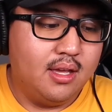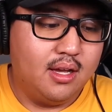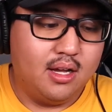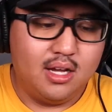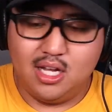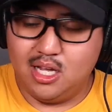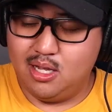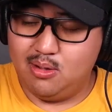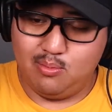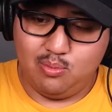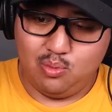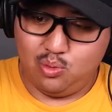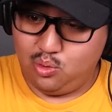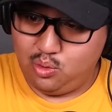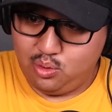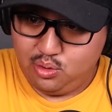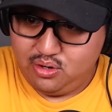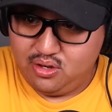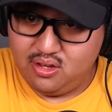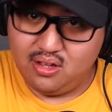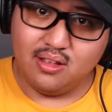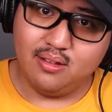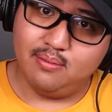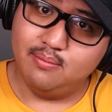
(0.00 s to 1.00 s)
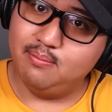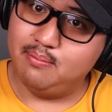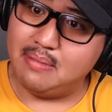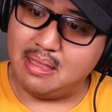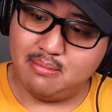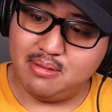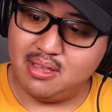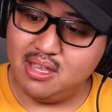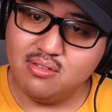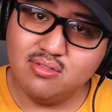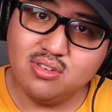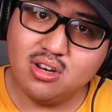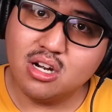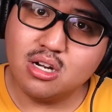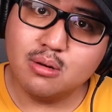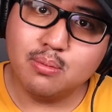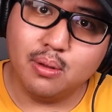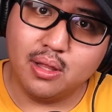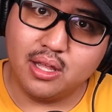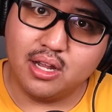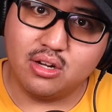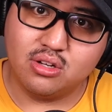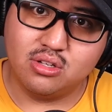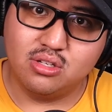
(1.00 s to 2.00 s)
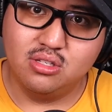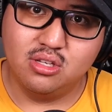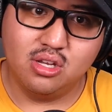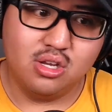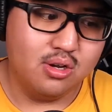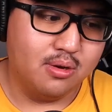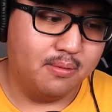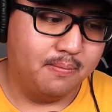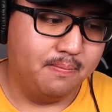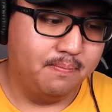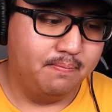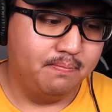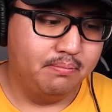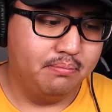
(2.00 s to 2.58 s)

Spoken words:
or maybe even other players too.